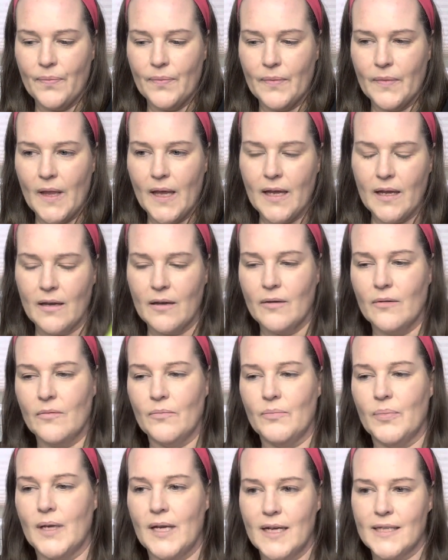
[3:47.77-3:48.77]
like
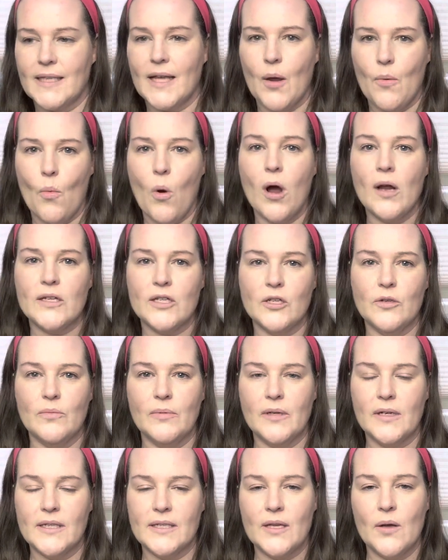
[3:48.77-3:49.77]
because I want
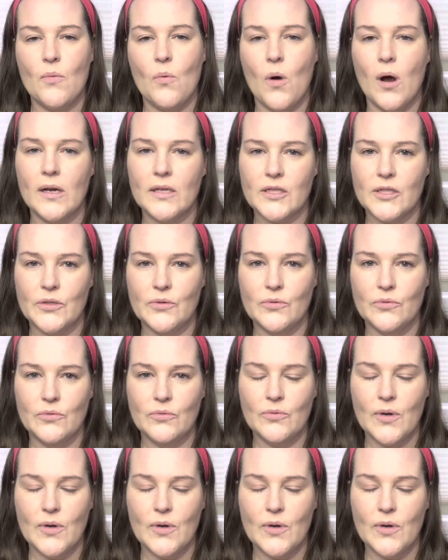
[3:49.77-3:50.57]
to